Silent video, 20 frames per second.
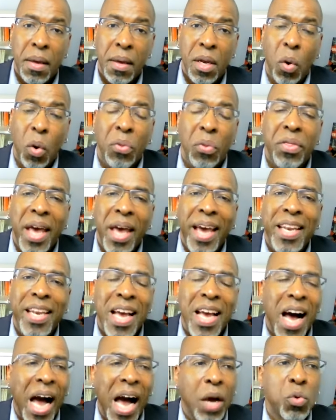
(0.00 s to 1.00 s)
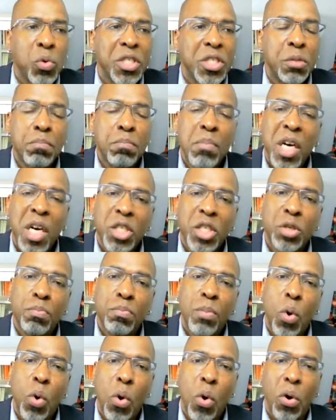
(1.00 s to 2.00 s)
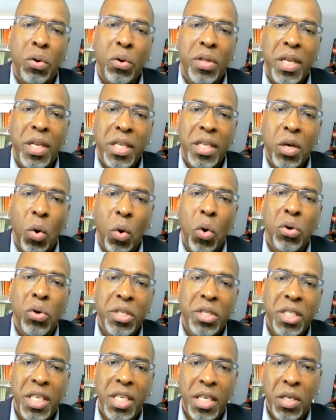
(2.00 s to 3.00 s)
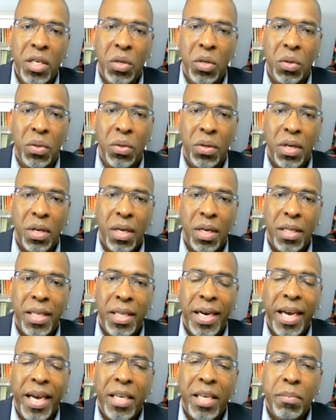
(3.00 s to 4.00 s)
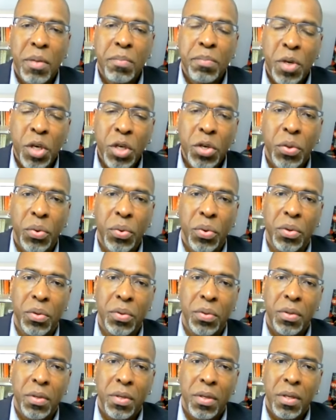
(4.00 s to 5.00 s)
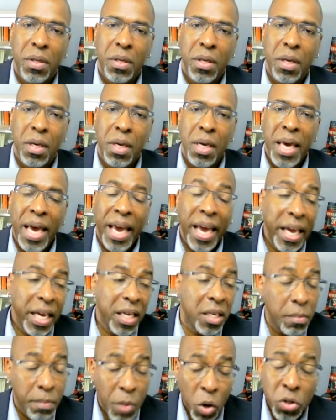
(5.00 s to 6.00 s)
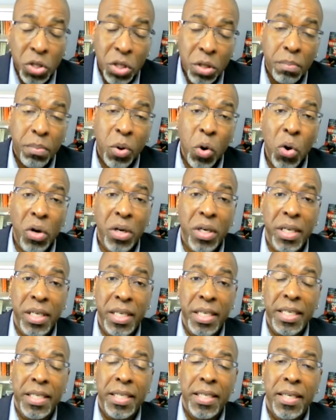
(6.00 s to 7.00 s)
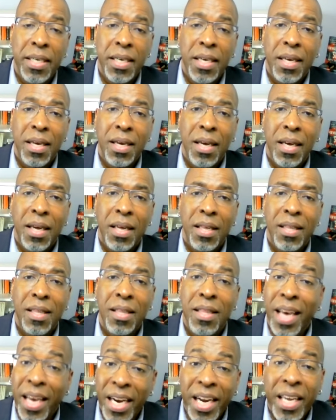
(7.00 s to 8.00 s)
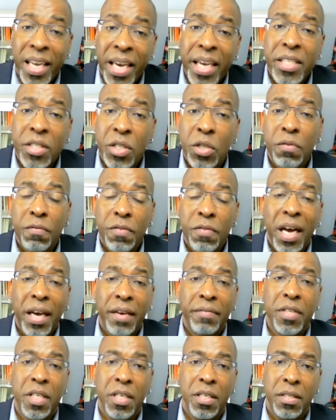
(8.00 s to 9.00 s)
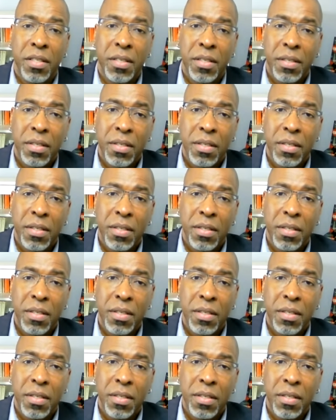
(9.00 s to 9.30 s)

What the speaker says: you know, that I was much more than the ordeal that I had been put through, and most importantly, that I had survived it.